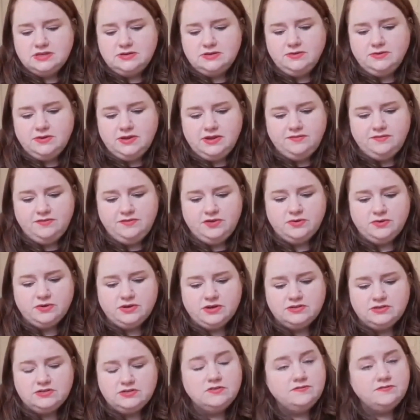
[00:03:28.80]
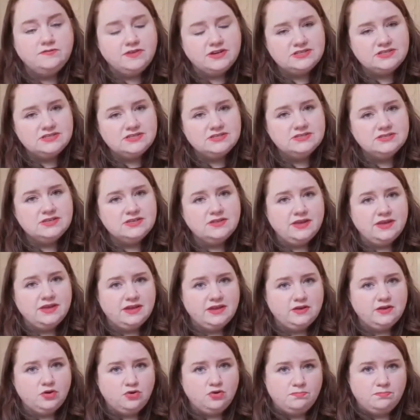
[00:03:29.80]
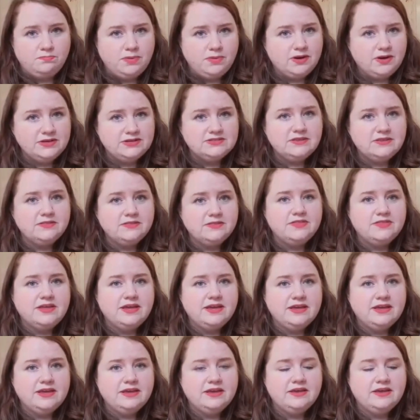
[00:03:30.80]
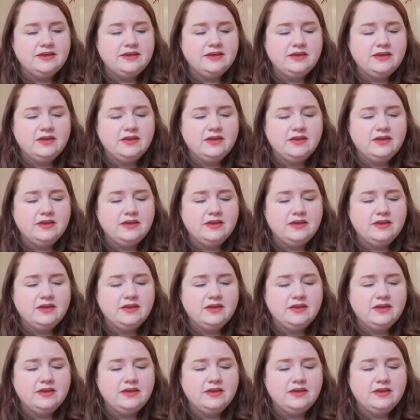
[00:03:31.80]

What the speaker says: So if you're going to invest in something or buy something,